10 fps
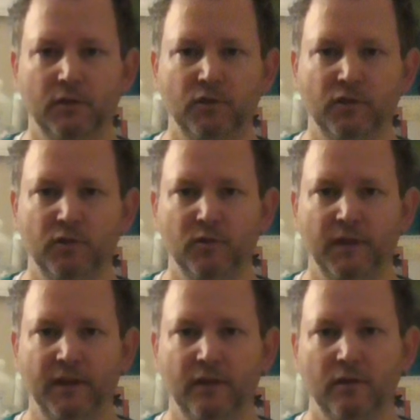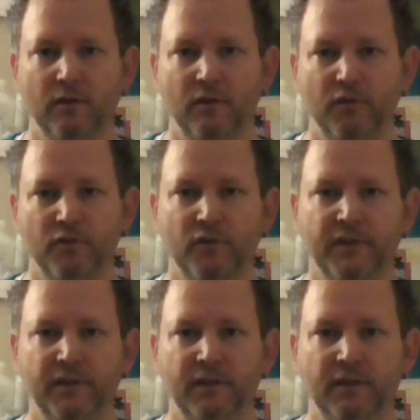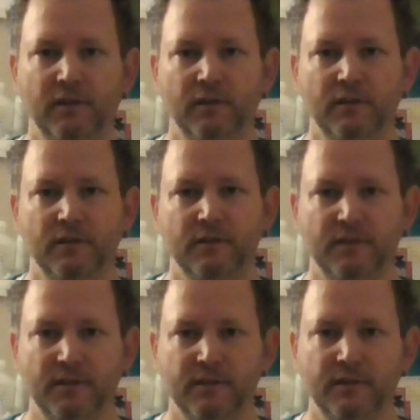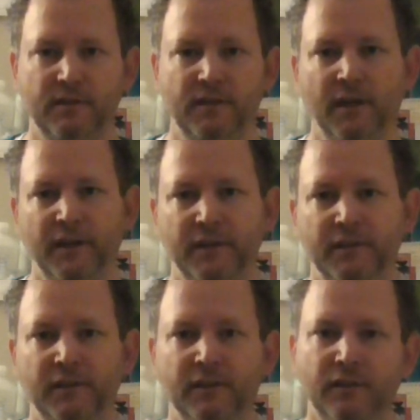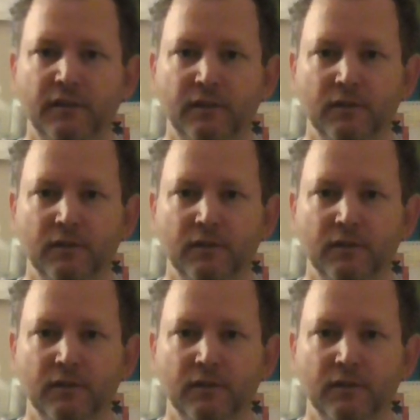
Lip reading: you can do like 30, 60, 90,